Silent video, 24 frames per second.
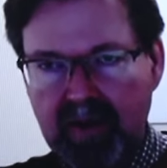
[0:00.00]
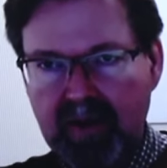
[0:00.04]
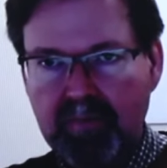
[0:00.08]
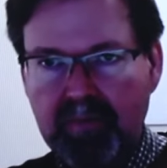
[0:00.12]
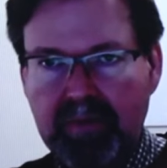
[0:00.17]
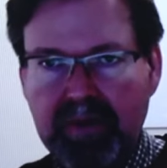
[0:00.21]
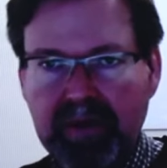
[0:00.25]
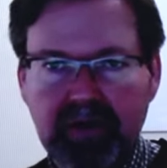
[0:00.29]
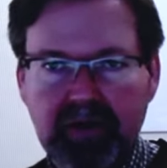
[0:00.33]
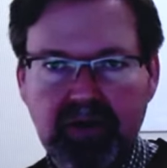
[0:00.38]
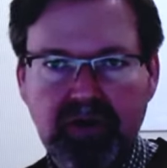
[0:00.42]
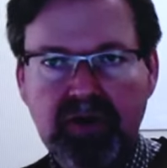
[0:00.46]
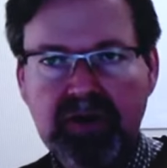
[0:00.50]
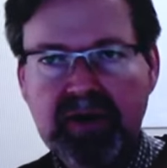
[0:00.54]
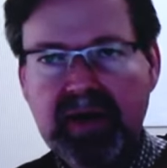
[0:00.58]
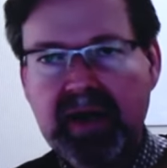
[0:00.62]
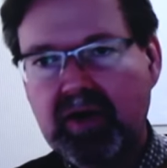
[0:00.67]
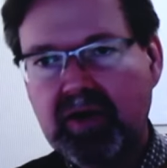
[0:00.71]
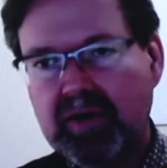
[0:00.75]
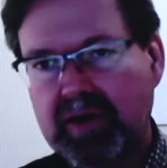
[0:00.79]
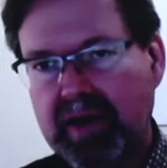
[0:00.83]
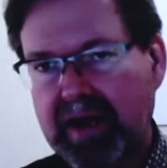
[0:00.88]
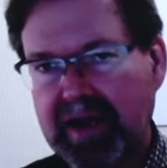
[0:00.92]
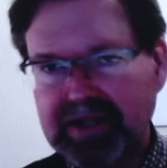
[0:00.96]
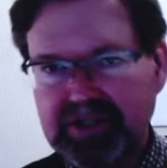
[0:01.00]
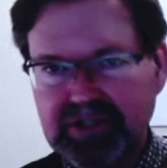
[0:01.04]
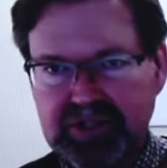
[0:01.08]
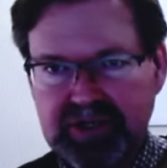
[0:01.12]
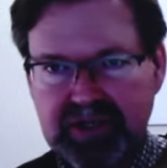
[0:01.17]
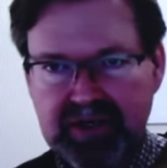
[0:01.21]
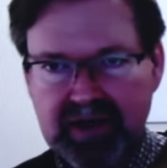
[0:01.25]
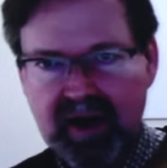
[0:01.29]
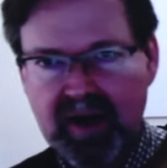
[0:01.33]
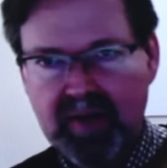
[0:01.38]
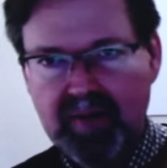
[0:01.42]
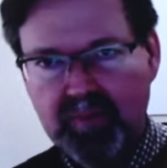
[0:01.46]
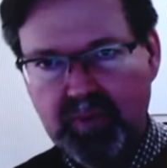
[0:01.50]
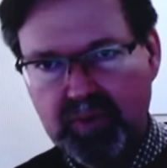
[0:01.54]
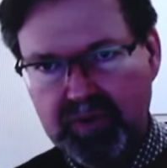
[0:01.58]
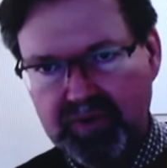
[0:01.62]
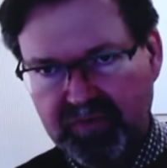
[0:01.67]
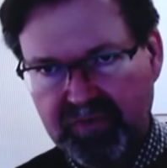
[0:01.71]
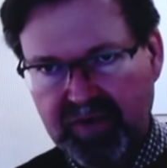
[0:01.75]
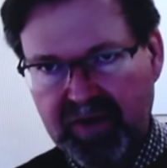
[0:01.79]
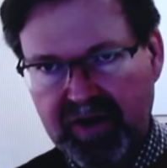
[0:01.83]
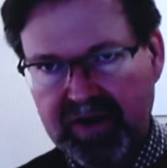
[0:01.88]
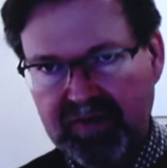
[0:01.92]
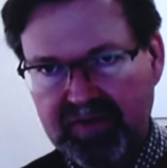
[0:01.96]
but you're now catching up with
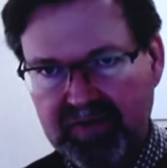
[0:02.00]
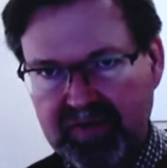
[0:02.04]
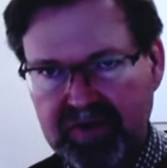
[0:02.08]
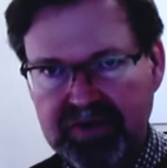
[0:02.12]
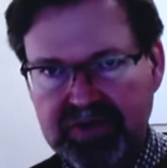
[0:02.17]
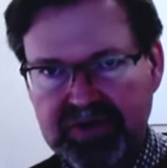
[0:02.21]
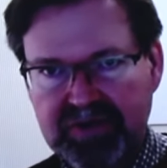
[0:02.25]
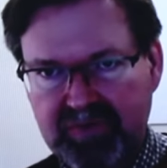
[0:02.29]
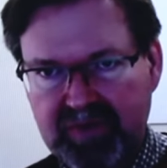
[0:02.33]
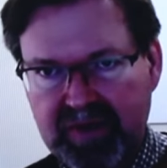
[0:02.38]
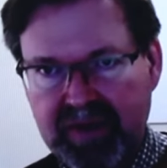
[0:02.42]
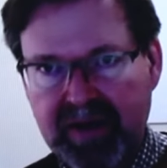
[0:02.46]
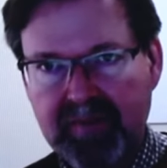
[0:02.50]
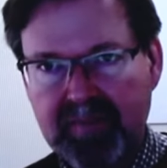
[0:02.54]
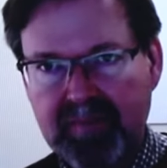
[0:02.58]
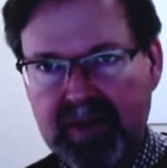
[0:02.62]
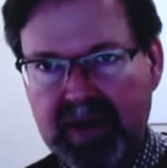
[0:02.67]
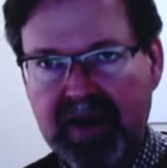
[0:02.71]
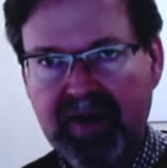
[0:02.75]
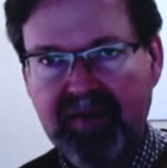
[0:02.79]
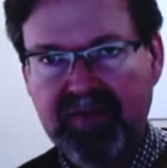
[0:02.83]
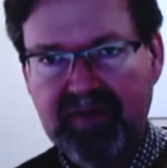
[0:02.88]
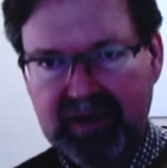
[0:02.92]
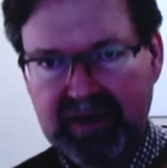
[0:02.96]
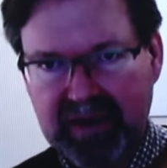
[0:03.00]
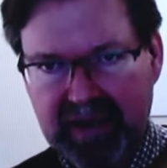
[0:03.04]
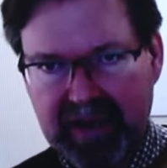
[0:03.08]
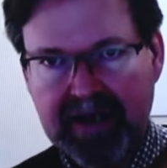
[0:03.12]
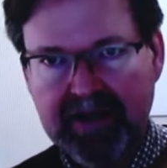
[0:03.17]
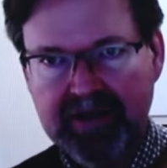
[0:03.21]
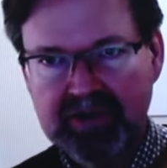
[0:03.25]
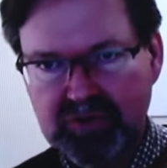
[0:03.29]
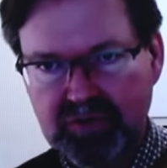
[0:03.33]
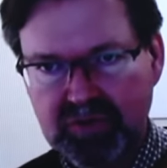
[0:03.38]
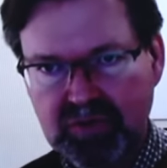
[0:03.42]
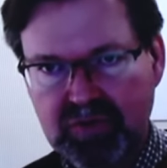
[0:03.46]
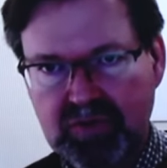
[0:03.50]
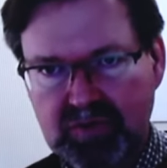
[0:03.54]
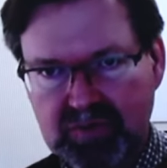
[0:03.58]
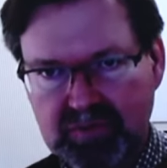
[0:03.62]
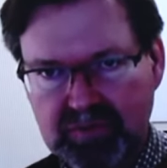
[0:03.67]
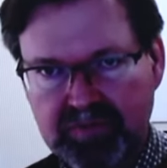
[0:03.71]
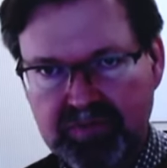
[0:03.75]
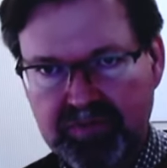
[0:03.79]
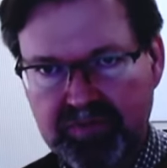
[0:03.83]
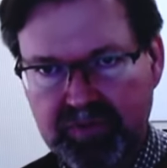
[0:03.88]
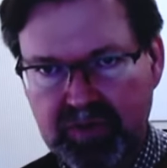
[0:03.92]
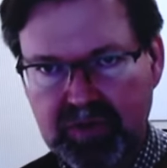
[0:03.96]
5 years of them having actual
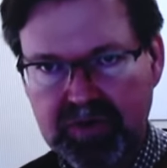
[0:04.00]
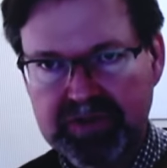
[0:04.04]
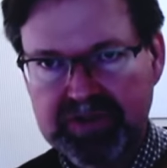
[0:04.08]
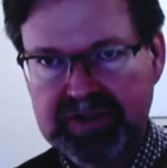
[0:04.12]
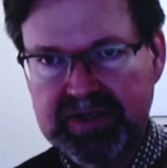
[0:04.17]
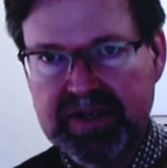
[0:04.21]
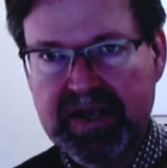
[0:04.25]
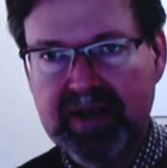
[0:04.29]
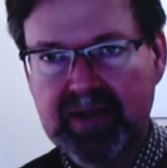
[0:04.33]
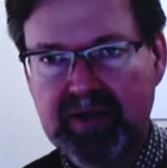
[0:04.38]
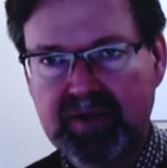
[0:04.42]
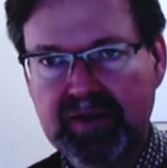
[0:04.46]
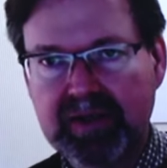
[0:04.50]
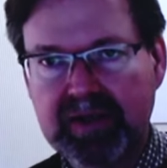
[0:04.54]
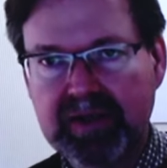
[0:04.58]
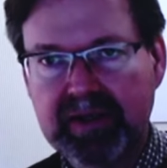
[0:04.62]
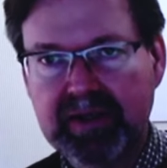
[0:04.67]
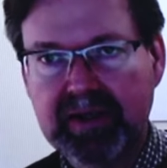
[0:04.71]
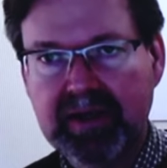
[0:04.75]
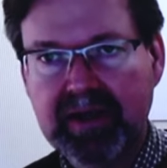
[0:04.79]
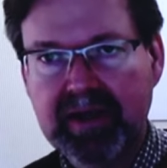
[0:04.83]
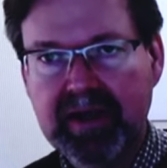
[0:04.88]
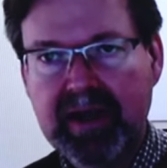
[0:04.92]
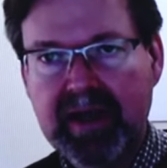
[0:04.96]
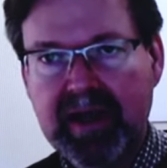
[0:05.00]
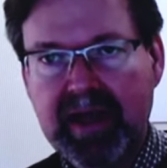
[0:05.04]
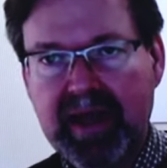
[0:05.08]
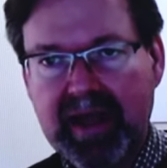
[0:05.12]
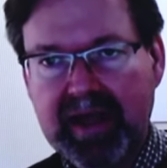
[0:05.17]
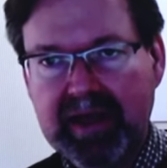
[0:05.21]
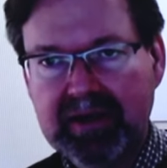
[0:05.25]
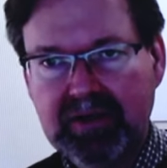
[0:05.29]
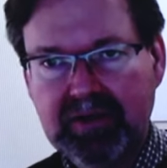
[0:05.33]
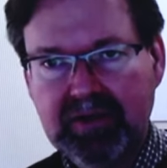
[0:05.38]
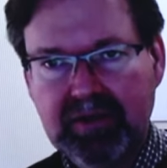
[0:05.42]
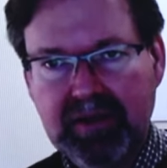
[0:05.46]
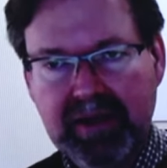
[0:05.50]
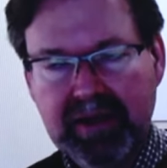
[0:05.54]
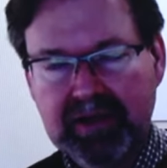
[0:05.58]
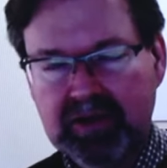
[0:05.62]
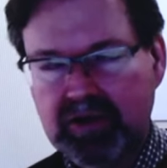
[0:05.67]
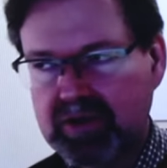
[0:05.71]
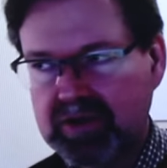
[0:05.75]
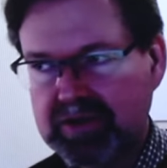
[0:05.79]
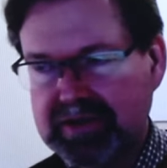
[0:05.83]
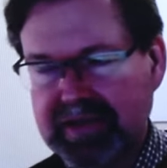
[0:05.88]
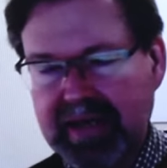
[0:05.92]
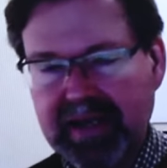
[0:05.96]
full salary, and it
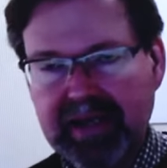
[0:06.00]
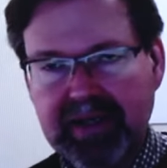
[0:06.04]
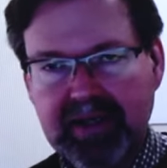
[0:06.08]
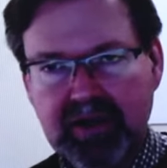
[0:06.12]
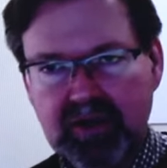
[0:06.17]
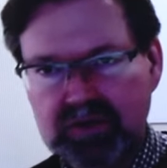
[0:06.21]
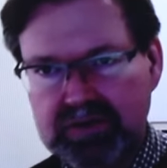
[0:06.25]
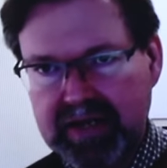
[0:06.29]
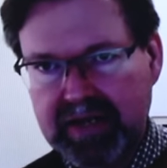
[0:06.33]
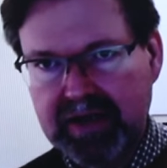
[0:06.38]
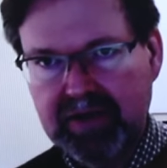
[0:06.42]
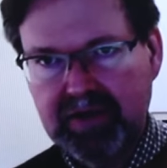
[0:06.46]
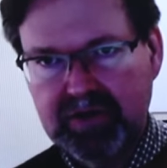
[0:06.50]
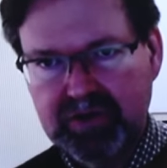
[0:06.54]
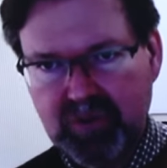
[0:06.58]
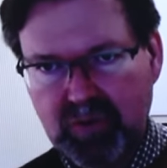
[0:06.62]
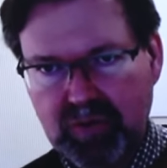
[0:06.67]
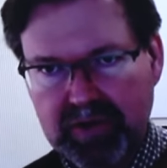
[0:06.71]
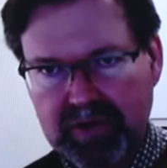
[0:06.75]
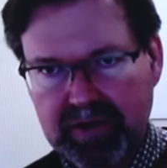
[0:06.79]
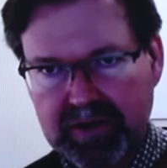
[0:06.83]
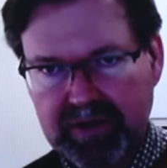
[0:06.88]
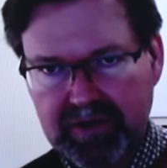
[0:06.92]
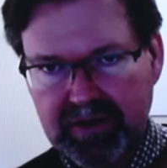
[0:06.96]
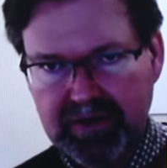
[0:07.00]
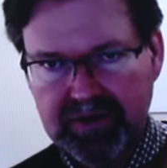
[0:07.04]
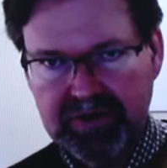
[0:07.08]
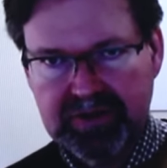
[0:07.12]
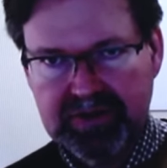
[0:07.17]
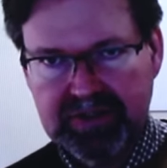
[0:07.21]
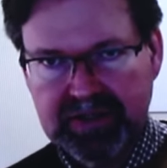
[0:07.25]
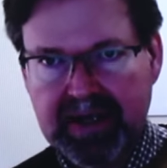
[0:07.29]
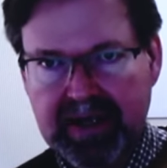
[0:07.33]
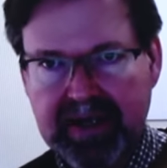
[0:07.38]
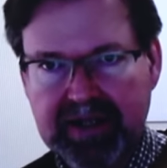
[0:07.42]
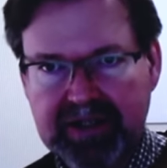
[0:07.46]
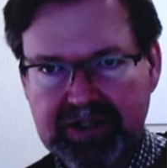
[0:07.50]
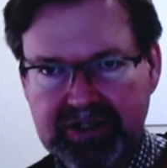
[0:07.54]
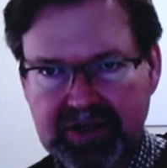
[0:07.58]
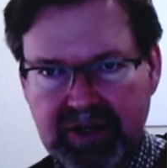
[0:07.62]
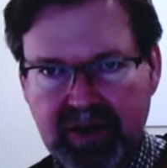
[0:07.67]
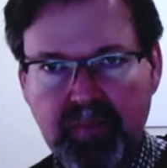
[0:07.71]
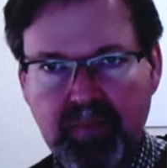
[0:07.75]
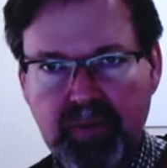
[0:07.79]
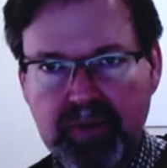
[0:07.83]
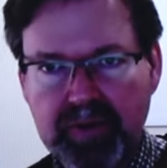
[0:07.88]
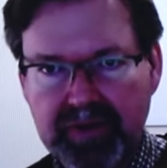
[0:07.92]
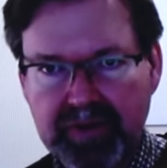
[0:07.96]
could take you 10 or 20 years to catch
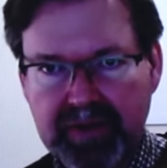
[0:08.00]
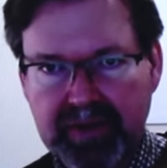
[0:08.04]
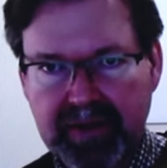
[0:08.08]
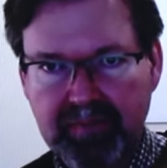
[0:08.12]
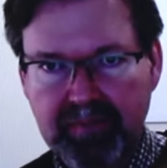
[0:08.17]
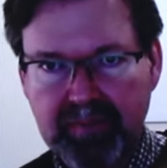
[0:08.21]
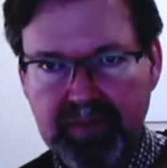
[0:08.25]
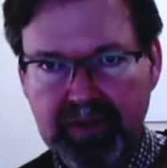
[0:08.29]
up with them.